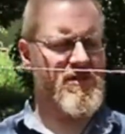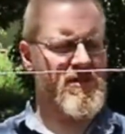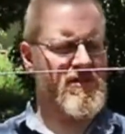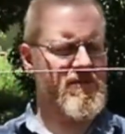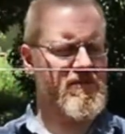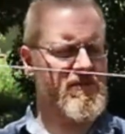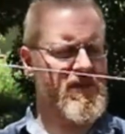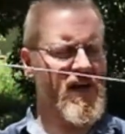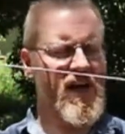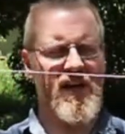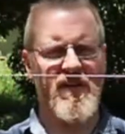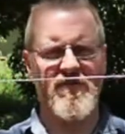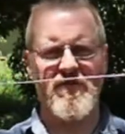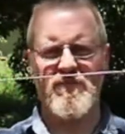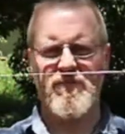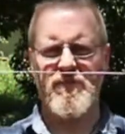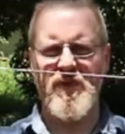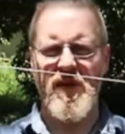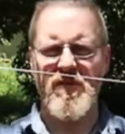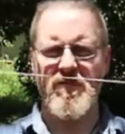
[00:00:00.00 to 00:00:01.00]
kind of
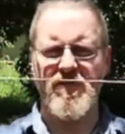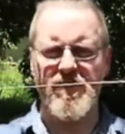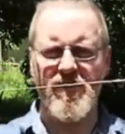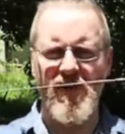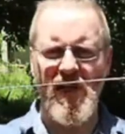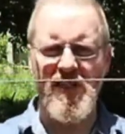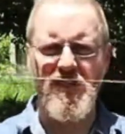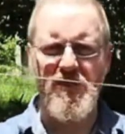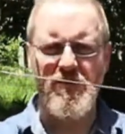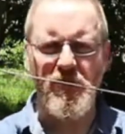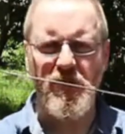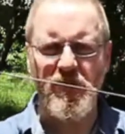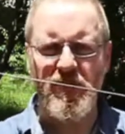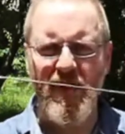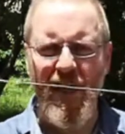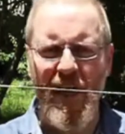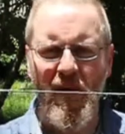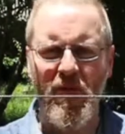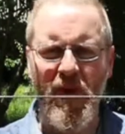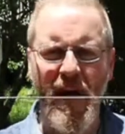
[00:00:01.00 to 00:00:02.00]
a bit flexible
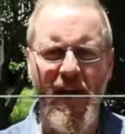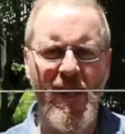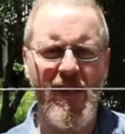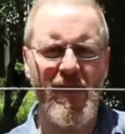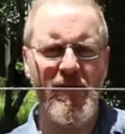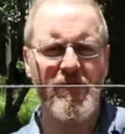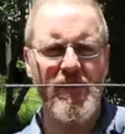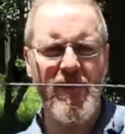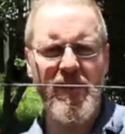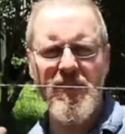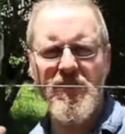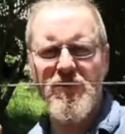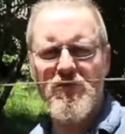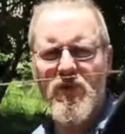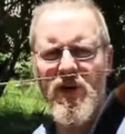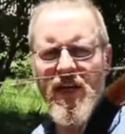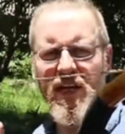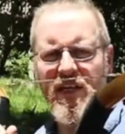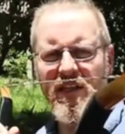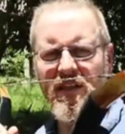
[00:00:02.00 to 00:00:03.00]
that way, but this
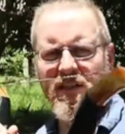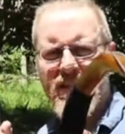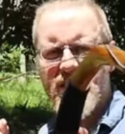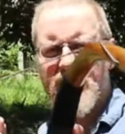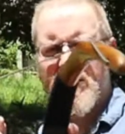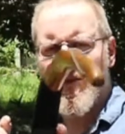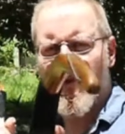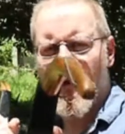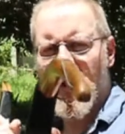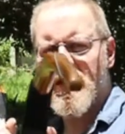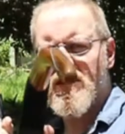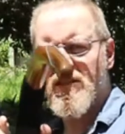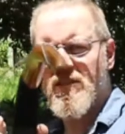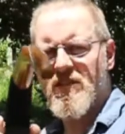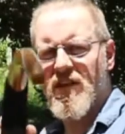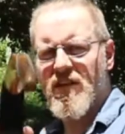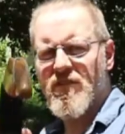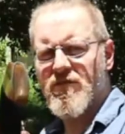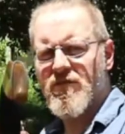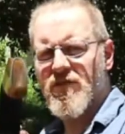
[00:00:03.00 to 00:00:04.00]
way it's quite
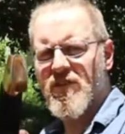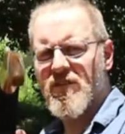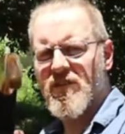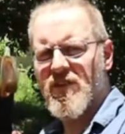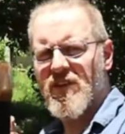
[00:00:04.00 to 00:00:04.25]
stiff.